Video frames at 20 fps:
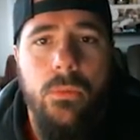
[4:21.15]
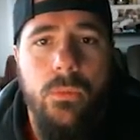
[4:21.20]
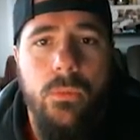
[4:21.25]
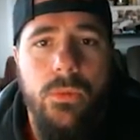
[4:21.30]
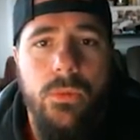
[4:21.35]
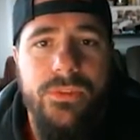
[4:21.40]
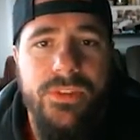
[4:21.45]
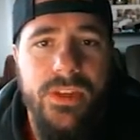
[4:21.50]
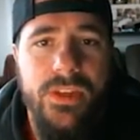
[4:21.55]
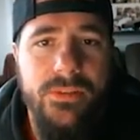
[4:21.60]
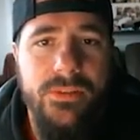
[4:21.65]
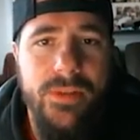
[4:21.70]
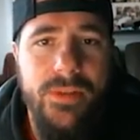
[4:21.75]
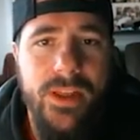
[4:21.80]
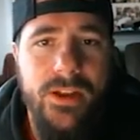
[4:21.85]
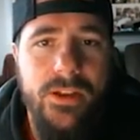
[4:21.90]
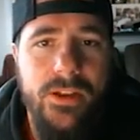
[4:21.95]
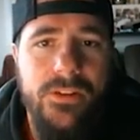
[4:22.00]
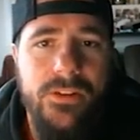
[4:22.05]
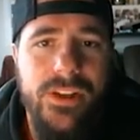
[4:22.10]
Once again,
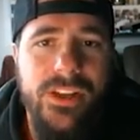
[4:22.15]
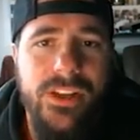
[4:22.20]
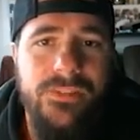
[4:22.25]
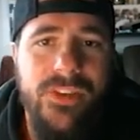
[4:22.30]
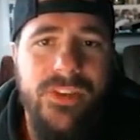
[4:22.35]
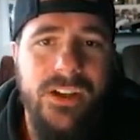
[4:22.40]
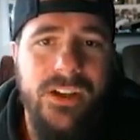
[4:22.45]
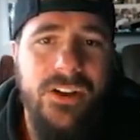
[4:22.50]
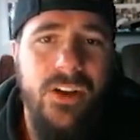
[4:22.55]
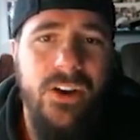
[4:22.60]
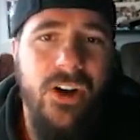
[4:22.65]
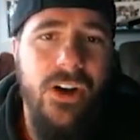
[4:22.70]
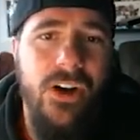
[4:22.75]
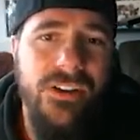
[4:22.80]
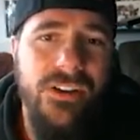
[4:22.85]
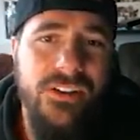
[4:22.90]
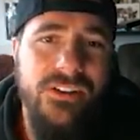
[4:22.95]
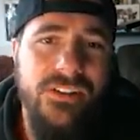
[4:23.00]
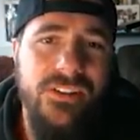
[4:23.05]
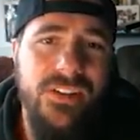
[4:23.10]
Dan underneath. I
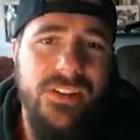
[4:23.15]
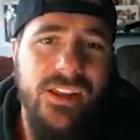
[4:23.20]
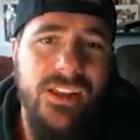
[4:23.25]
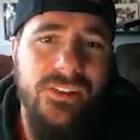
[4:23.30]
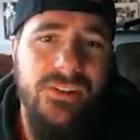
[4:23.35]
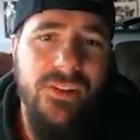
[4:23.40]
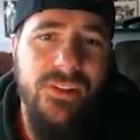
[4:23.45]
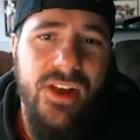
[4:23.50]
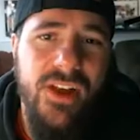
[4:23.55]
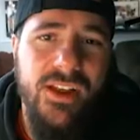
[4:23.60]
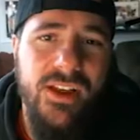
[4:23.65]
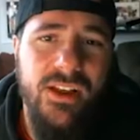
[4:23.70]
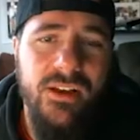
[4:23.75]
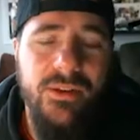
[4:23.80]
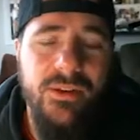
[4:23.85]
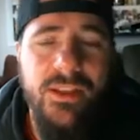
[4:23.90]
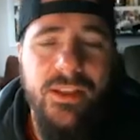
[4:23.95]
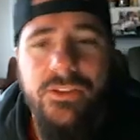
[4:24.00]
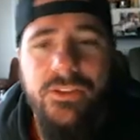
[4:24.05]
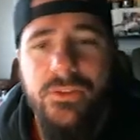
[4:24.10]
guarded delay drag. I'm
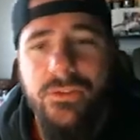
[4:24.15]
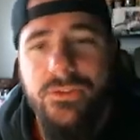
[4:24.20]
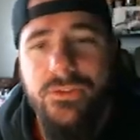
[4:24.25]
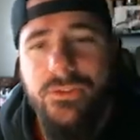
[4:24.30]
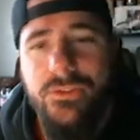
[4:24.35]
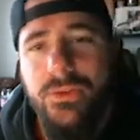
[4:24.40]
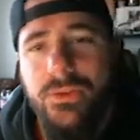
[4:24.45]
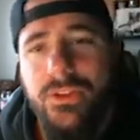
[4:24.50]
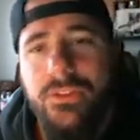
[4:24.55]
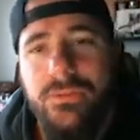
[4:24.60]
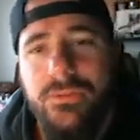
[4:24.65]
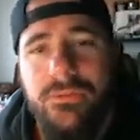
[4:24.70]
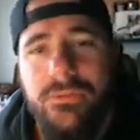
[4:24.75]
getting used to it.